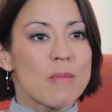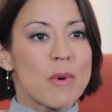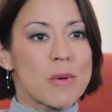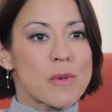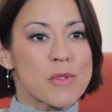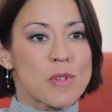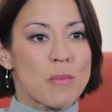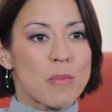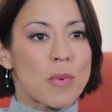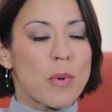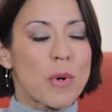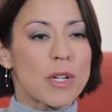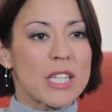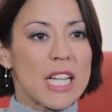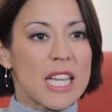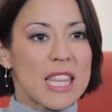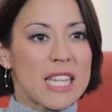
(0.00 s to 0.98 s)
the most
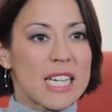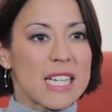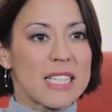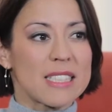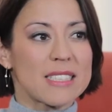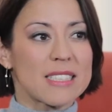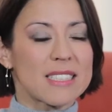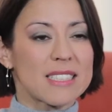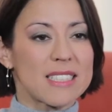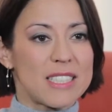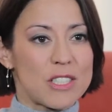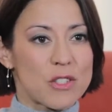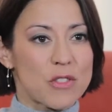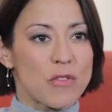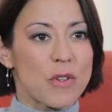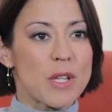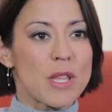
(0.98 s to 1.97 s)
important things
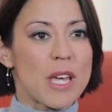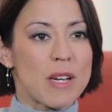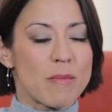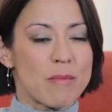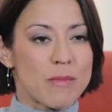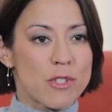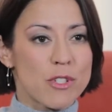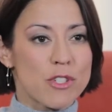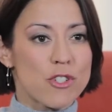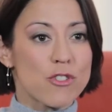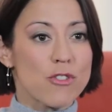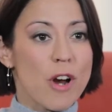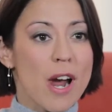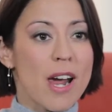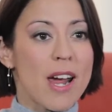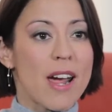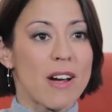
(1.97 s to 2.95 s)
is for them to
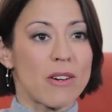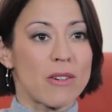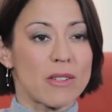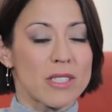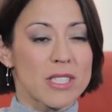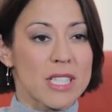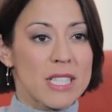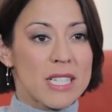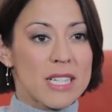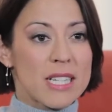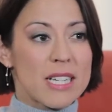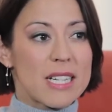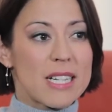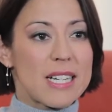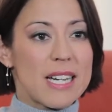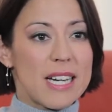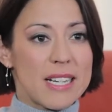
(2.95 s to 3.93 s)
try out
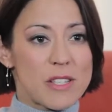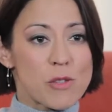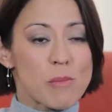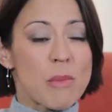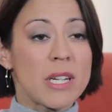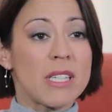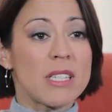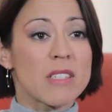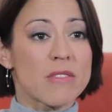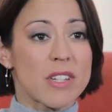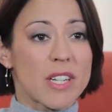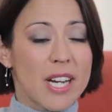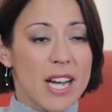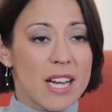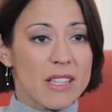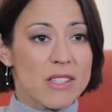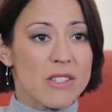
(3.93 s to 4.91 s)
as many different
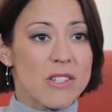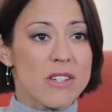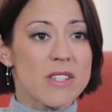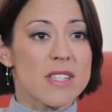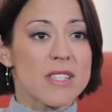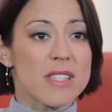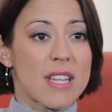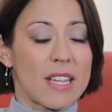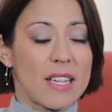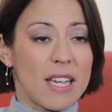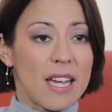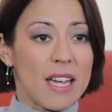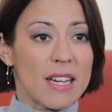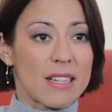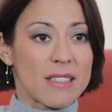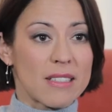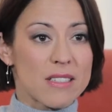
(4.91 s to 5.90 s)
catheters as they
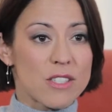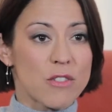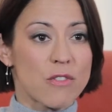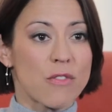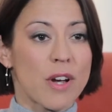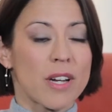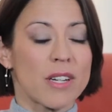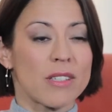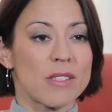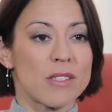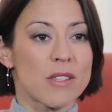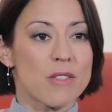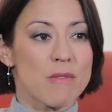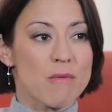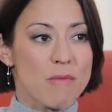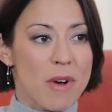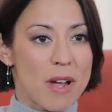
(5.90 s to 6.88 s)
can to find
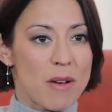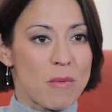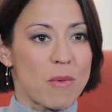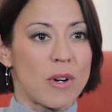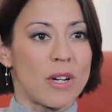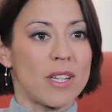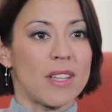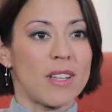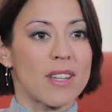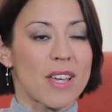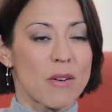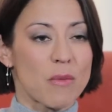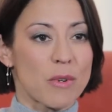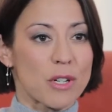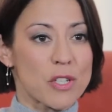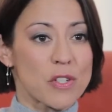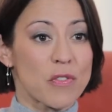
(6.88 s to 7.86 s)
the right one that
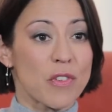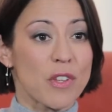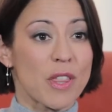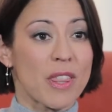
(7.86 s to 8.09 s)
works for